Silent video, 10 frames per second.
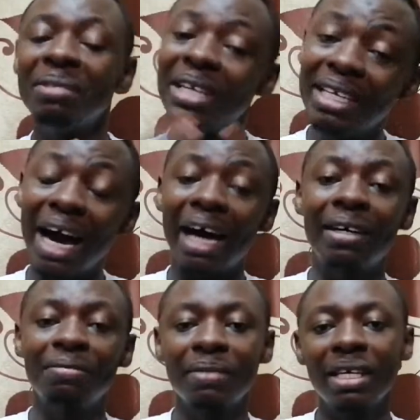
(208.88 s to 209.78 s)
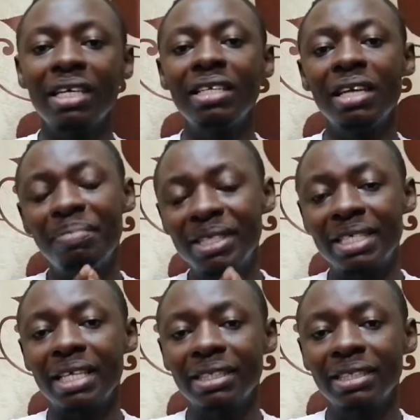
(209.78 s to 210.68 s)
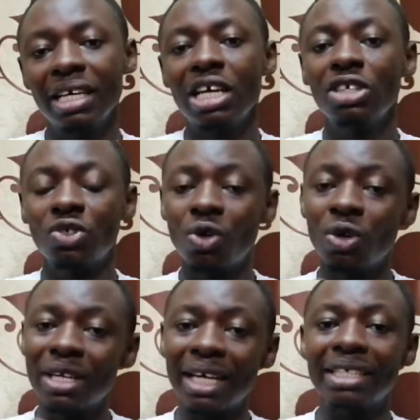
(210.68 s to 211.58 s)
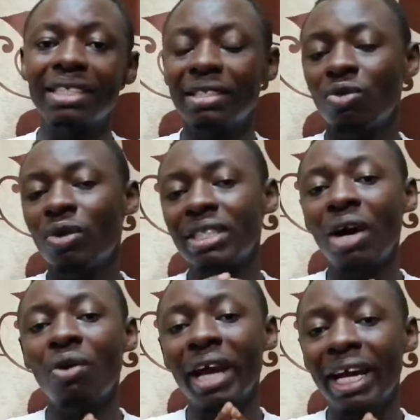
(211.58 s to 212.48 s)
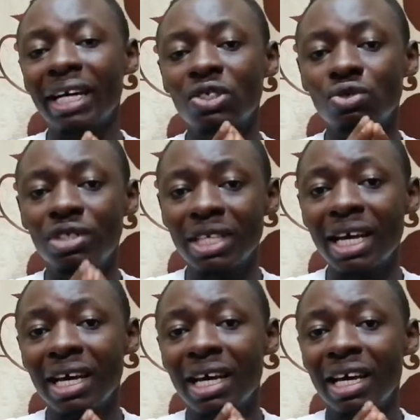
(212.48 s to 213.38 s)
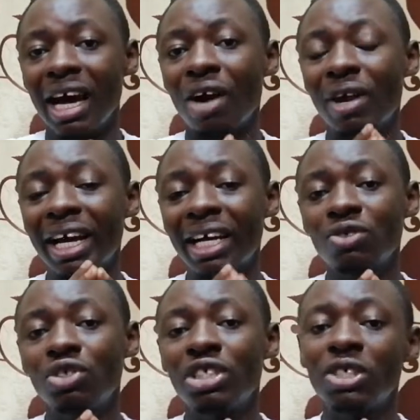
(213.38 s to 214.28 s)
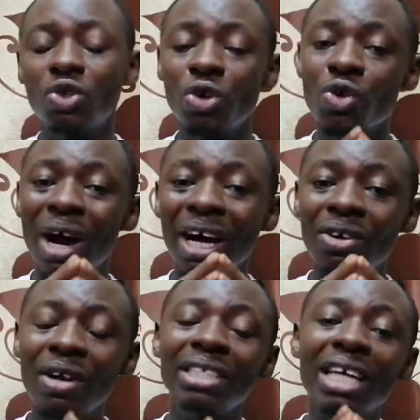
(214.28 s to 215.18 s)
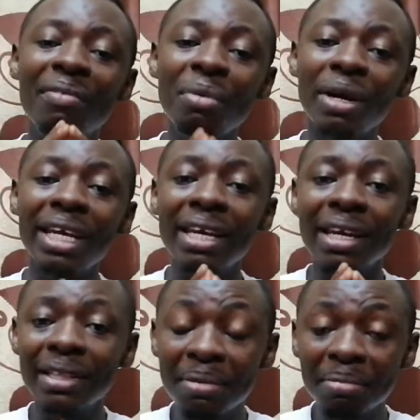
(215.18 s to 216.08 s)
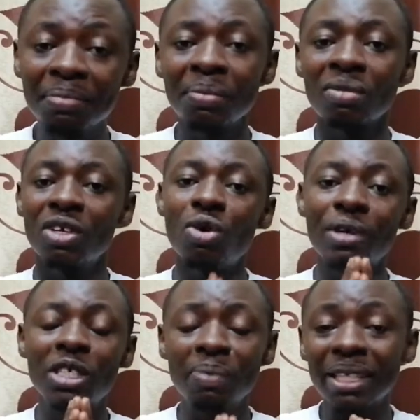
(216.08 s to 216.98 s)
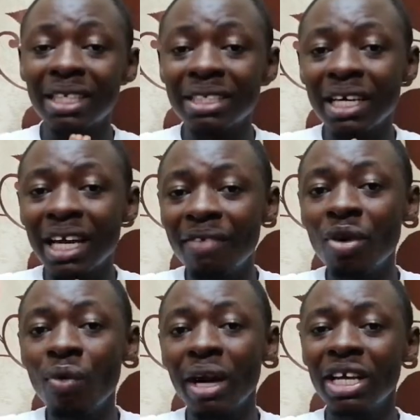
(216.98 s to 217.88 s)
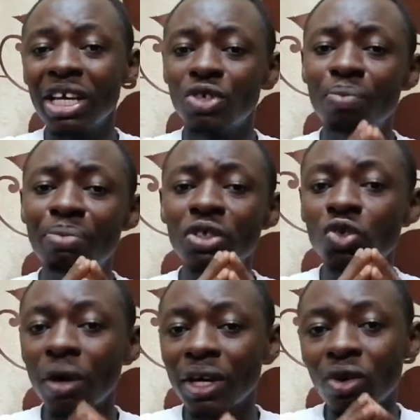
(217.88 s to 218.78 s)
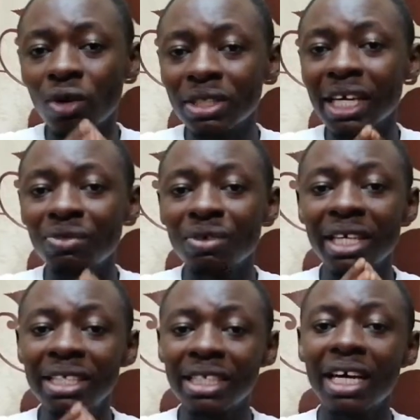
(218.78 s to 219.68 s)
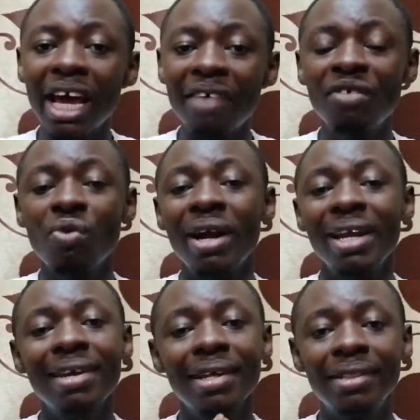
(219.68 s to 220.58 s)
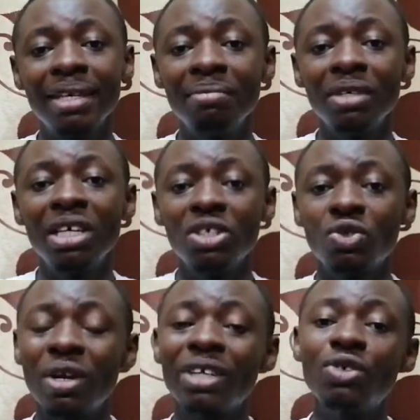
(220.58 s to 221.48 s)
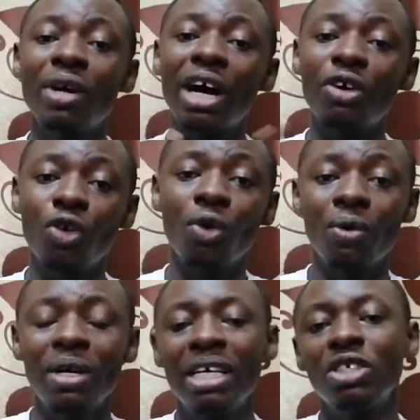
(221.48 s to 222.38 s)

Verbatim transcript: leader in the business. So that is what I would like us to share. So you acknowledge everybody in the team. You respect each and everyone. You build solid contact with each and everyone in the team so that you can grow.